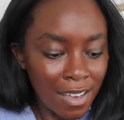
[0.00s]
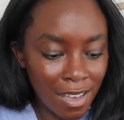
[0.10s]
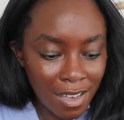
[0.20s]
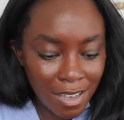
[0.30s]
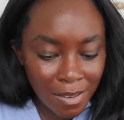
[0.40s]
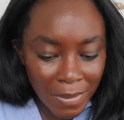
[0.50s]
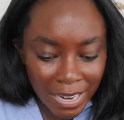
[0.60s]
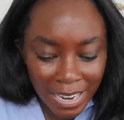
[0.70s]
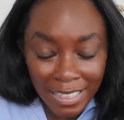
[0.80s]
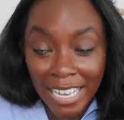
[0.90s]

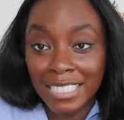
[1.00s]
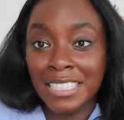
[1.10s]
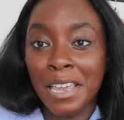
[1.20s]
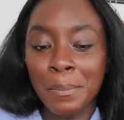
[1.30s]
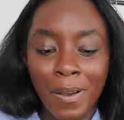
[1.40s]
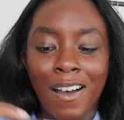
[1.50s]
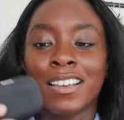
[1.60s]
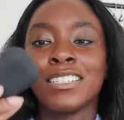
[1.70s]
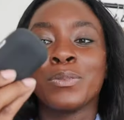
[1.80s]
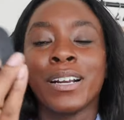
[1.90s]
Um, in that same
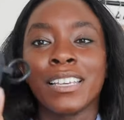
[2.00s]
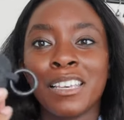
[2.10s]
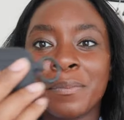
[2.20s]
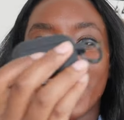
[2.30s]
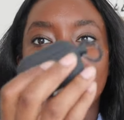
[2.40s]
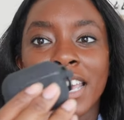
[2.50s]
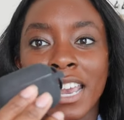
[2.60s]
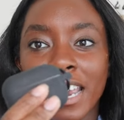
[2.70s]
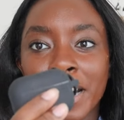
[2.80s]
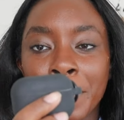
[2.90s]
pocket is where I keep my
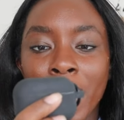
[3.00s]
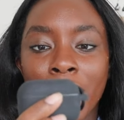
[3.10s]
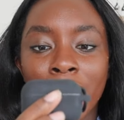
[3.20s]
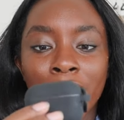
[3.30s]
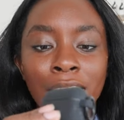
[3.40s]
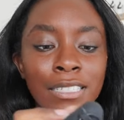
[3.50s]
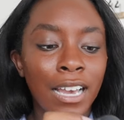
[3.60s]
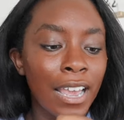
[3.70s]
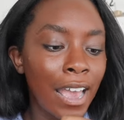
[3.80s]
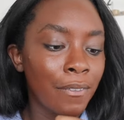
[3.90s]
AirPods.
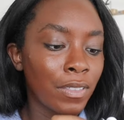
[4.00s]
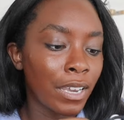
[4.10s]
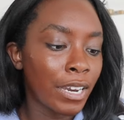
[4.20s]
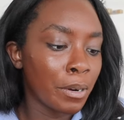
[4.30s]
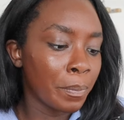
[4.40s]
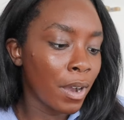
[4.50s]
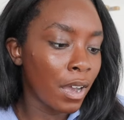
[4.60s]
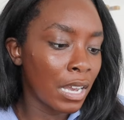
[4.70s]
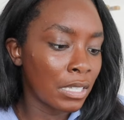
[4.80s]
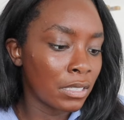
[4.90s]
I have the
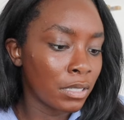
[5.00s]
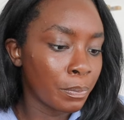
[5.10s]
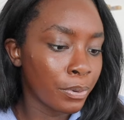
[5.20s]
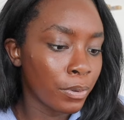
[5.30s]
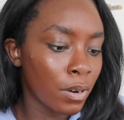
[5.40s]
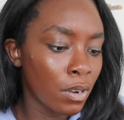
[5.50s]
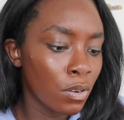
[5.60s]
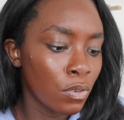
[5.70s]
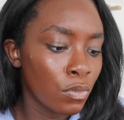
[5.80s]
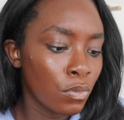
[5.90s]
AirPods
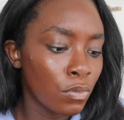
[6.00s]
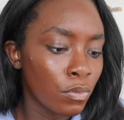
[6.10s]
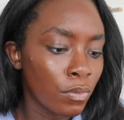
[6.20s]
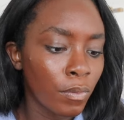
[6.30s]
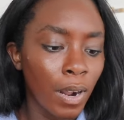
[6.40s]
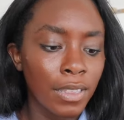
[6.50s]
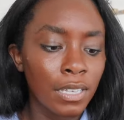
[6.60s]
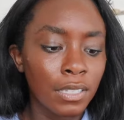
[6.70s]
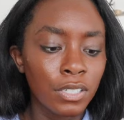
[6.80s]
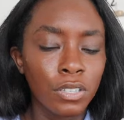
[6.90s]
Pro. I
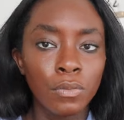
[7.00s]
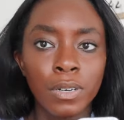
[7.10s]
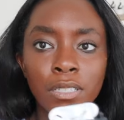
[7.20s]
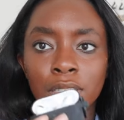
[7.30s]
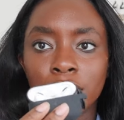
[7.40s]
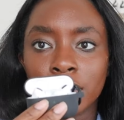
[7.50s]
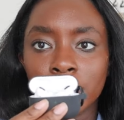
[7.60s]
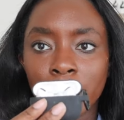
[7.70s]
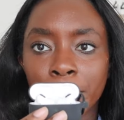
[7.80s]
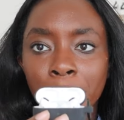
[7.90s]
think these are the
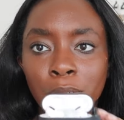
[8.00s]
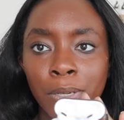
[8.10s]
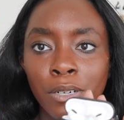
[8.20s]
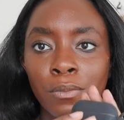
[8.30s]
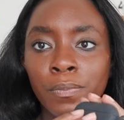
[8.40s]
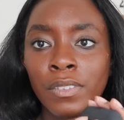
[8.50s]
ones, AirPods Pro.